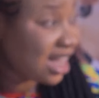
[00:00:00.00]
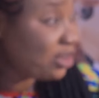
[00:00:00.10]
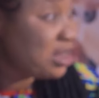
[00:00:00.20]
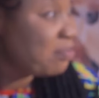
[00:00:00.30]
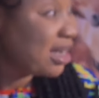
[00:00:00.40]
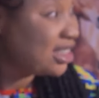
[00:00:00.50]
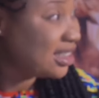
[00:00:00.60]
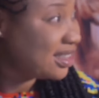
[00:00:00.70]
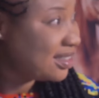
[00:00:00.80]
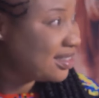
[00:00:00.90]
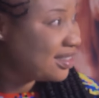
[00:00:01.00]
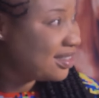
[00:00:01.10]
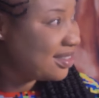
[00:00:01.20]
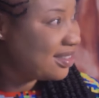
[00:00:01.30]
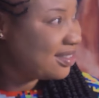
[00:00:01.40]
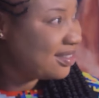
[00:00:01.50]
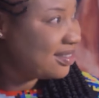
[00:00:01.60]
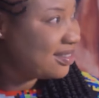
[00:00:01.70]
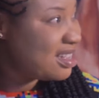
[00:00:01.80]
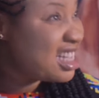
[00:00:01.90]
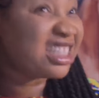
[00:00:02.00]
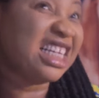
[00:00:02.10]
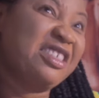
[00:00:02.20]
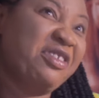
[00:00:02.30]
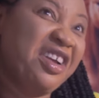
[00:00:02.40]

Can you imagine? Search